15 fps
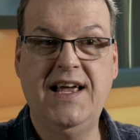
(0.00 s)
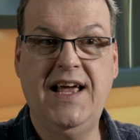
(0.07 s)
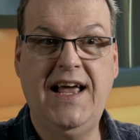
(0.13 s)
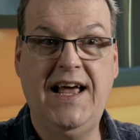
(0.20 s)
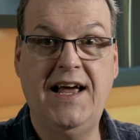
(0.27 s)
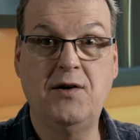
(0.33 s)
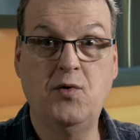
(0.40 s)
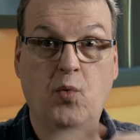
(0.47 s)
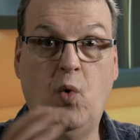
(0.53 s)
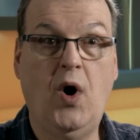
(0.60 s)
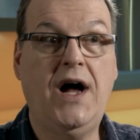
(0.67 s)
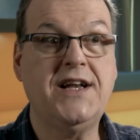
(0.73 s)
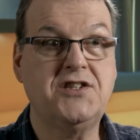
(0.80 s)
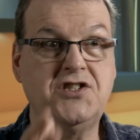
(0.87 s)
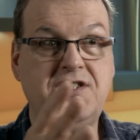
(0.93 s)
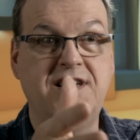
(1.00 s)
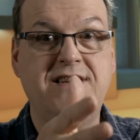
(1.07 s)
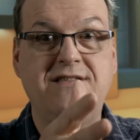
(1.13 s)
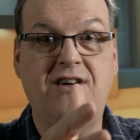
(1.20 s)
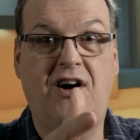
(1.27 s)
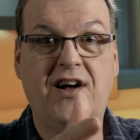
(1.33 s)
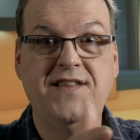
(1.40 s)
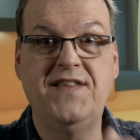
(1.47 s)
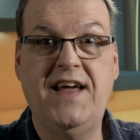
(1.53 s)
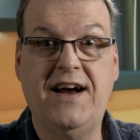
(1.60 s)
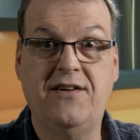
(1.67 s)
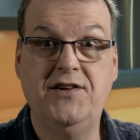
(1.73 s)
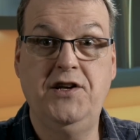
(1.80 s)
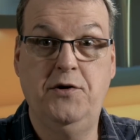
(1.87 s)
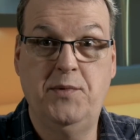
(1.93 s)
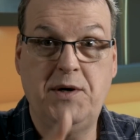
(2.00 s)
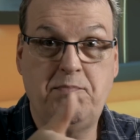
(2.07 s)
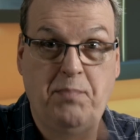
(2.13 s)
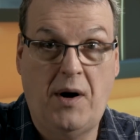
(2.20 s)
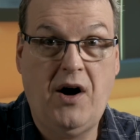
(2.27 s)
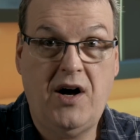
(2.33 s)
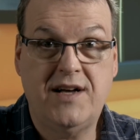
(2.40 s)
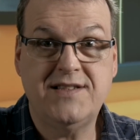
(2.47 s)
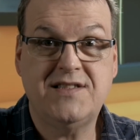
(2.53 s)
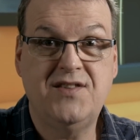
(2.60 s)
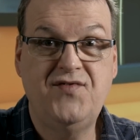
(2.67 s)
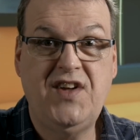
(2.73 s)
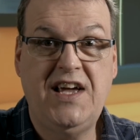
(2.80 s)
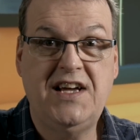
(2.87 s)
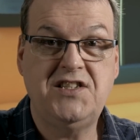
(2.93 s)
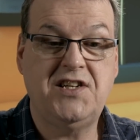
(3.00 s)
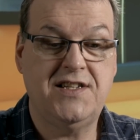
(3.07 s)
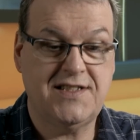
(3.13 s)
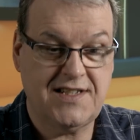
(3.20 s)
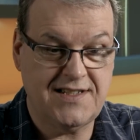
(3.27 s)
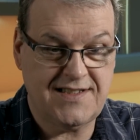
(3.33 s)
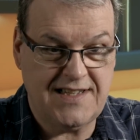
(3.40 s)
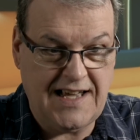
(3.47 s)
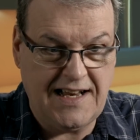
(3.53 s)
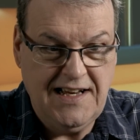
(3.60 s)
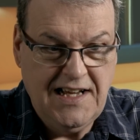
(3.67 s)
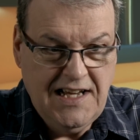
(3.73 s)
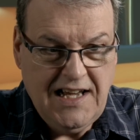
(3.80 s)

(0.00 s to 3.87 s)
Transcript: and watched it on there, and you would pause the VHS cassette,